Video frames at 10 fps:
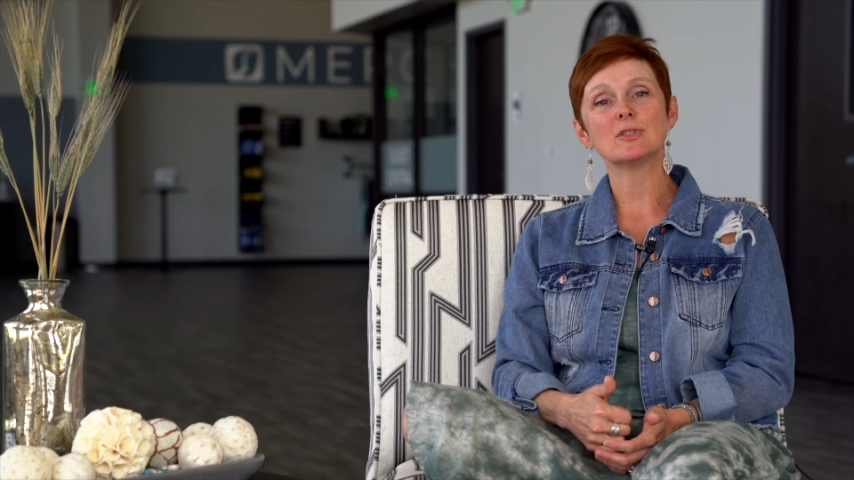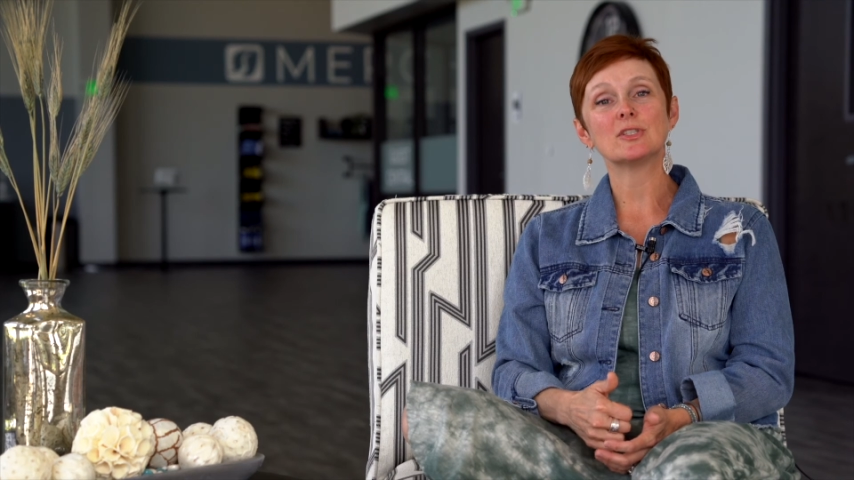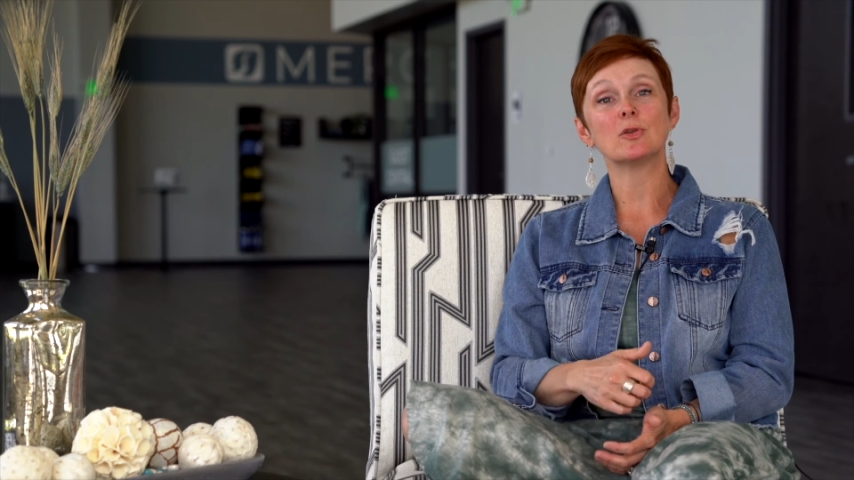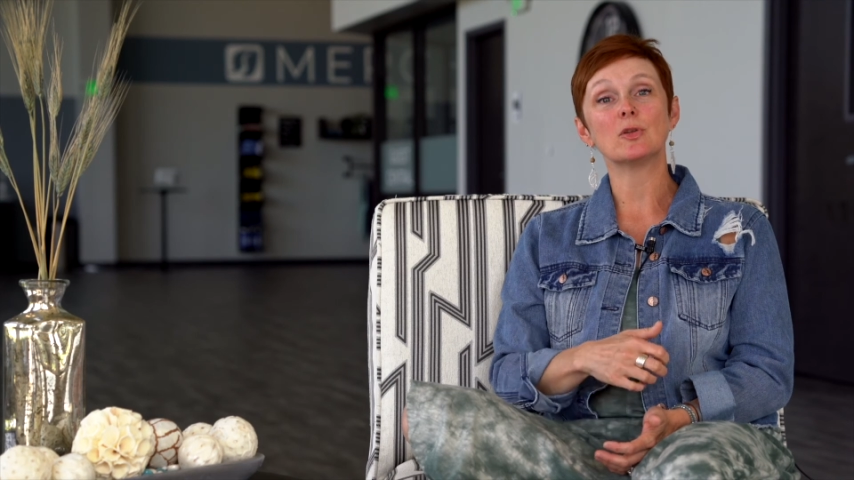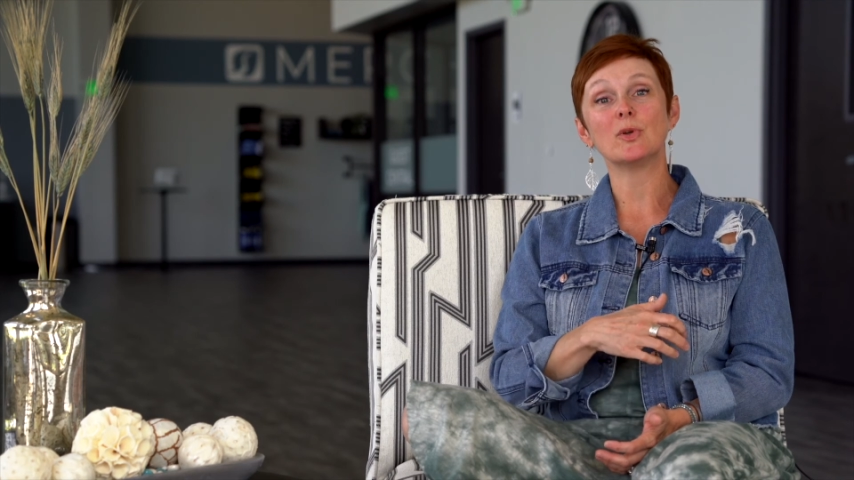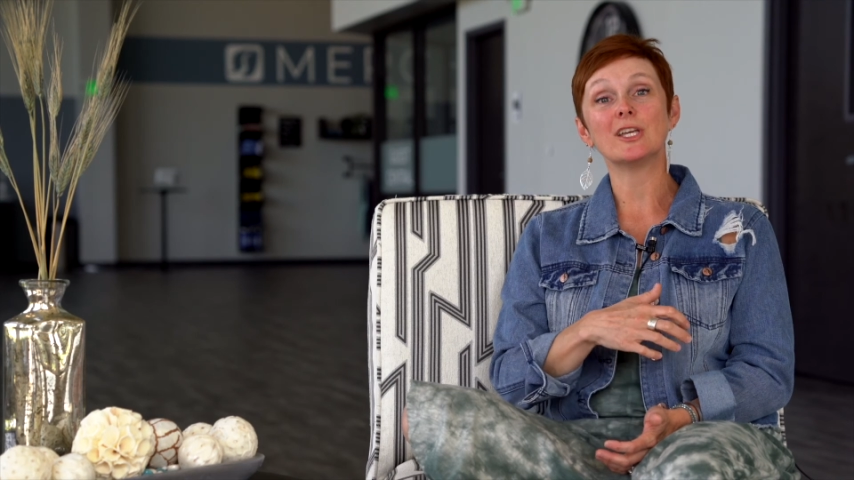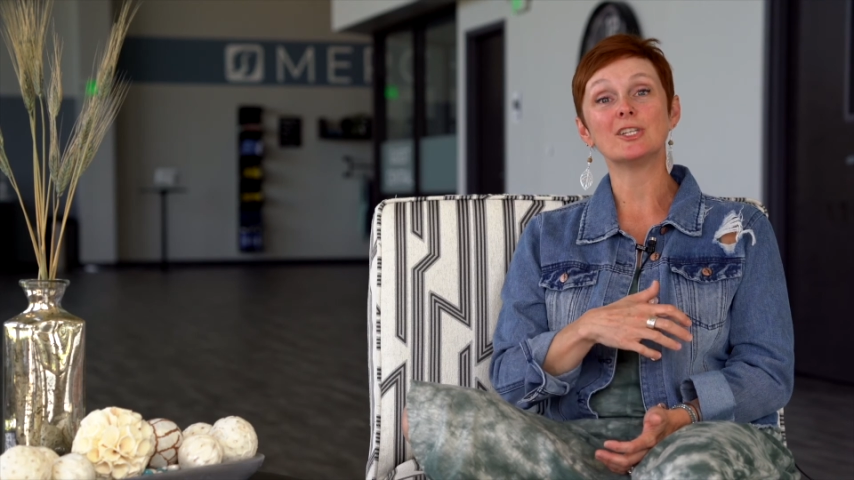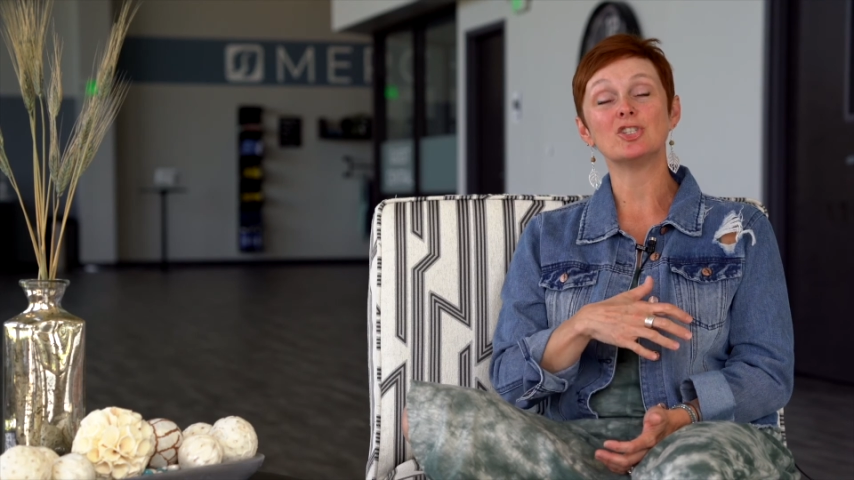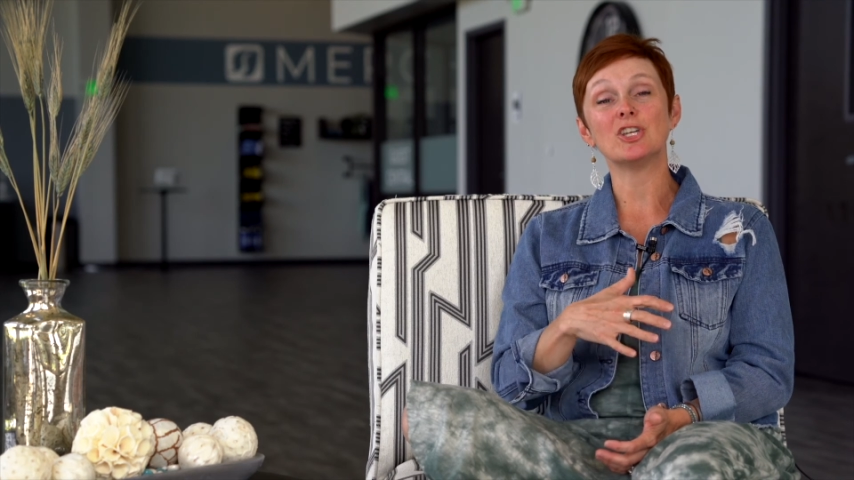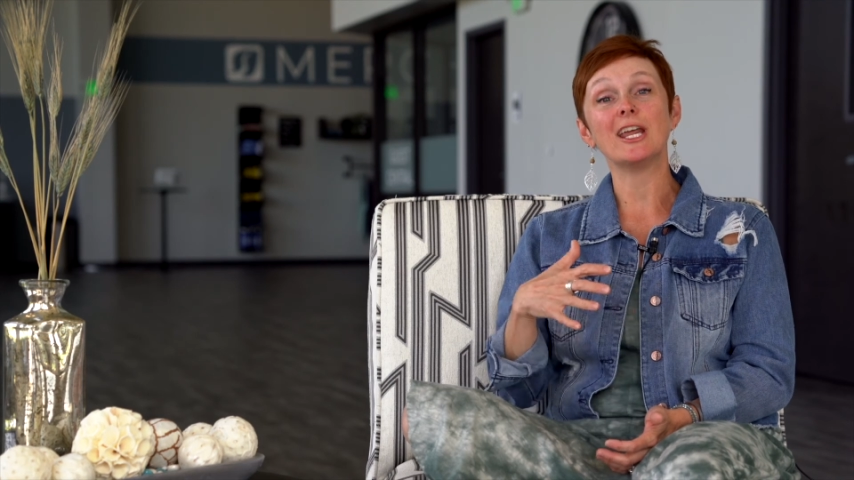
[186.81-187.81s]
so that we
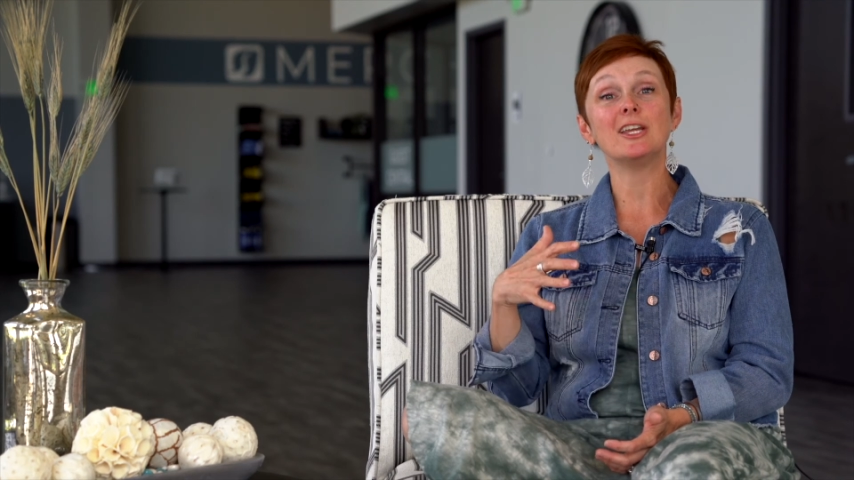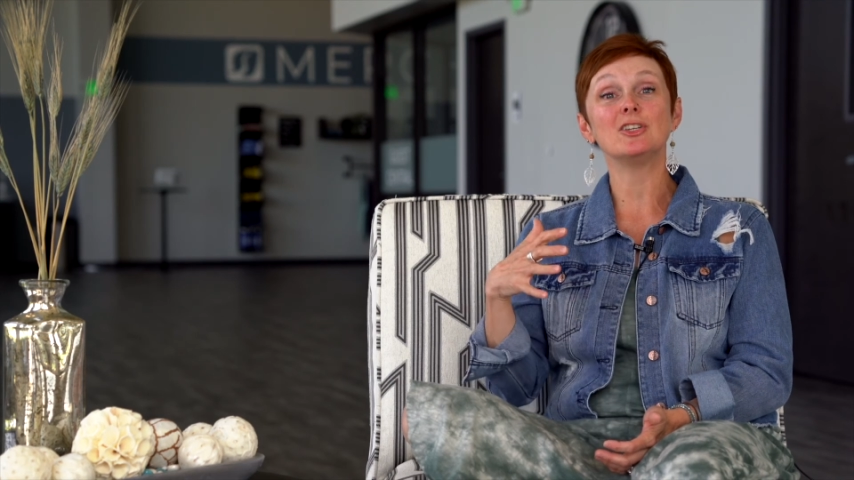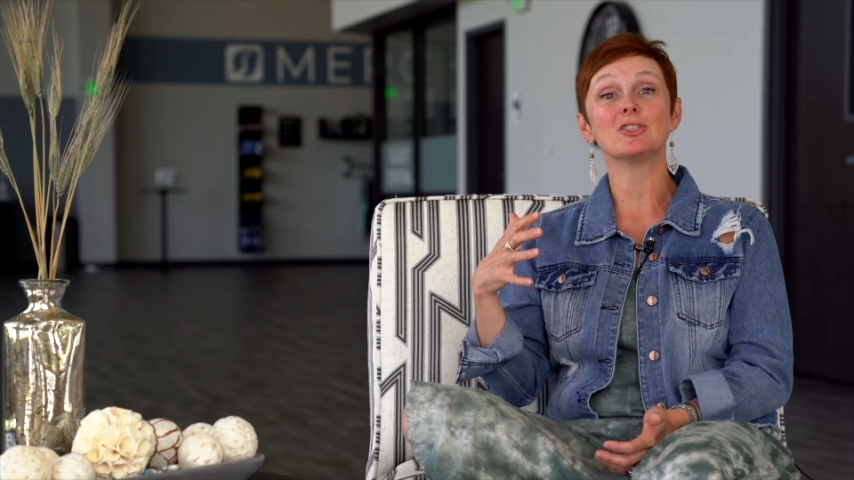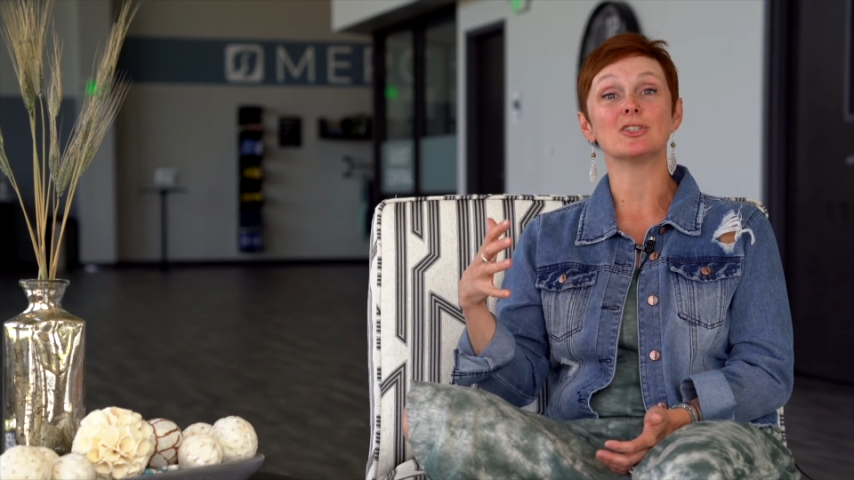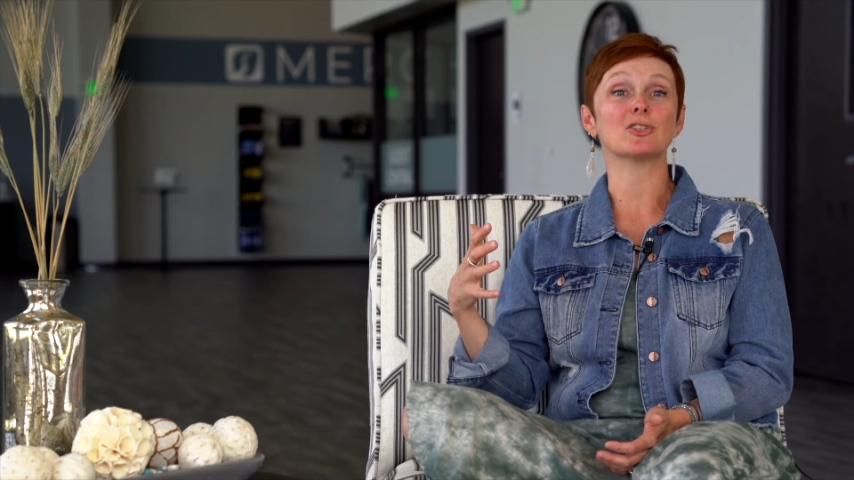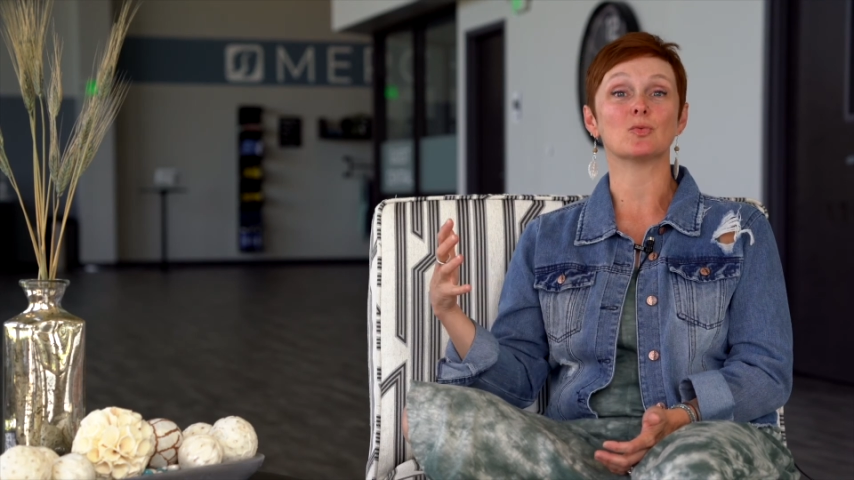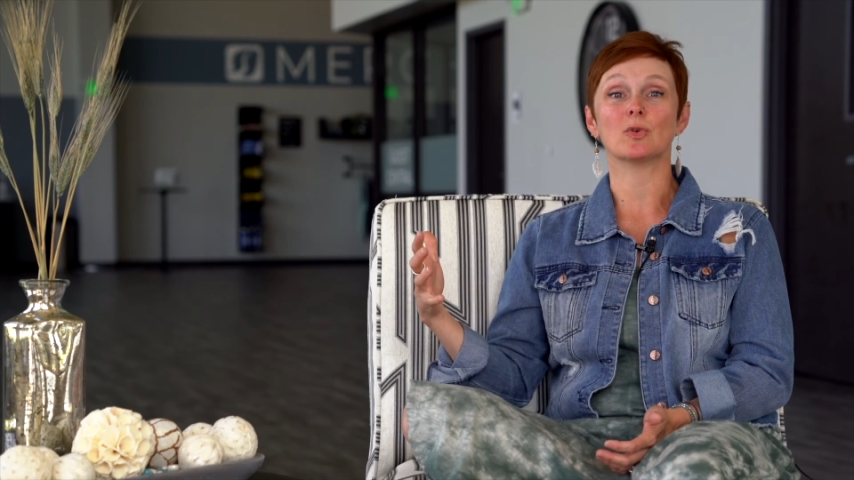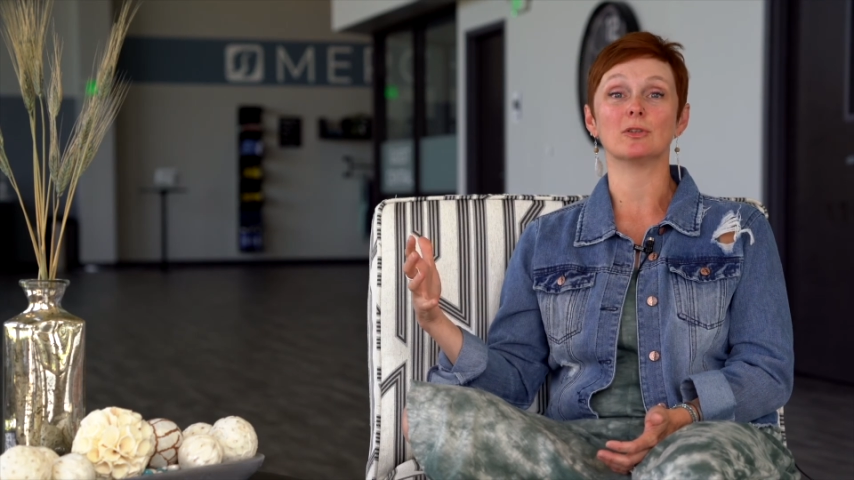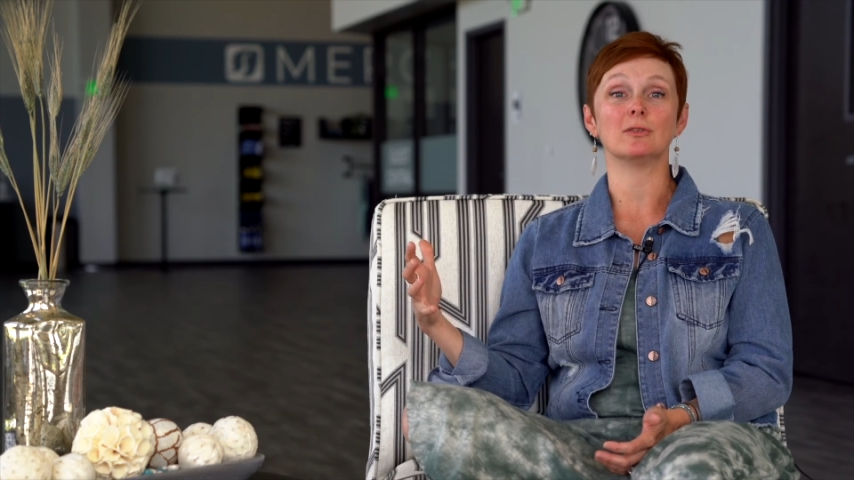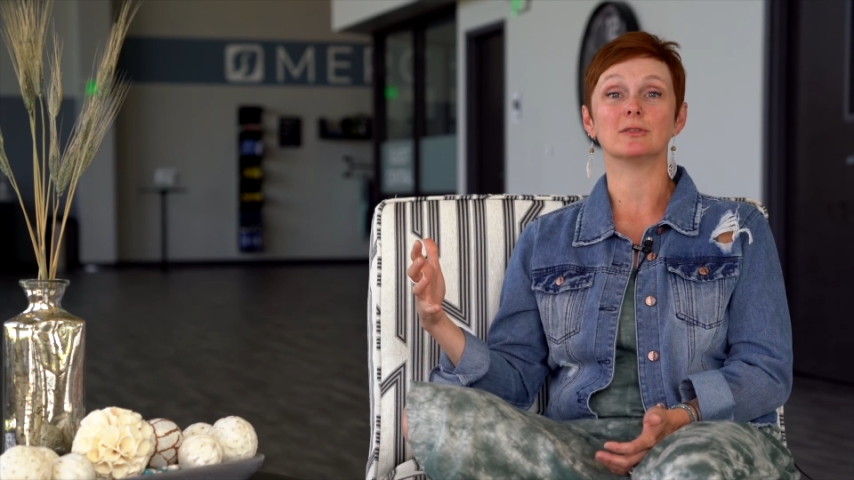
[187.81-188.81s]
can change this
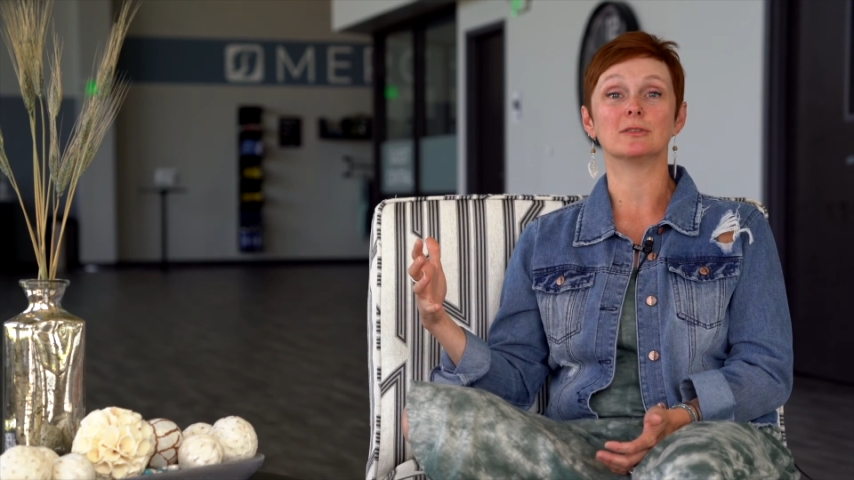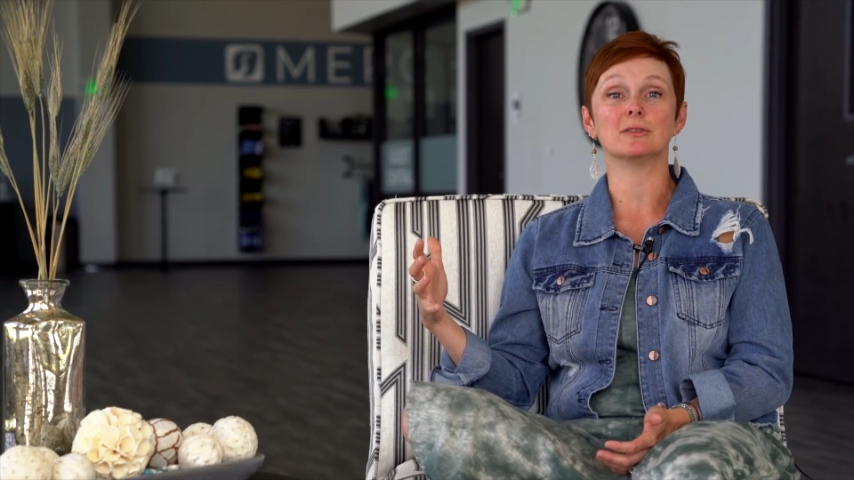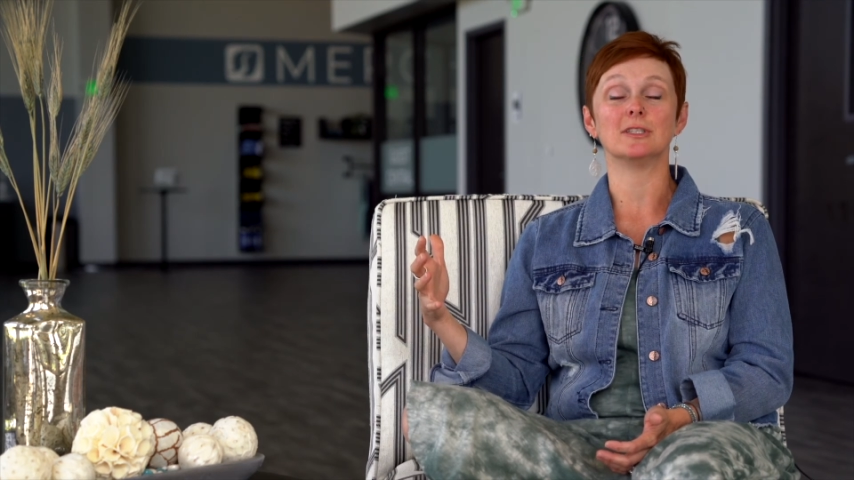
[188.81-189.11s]
world,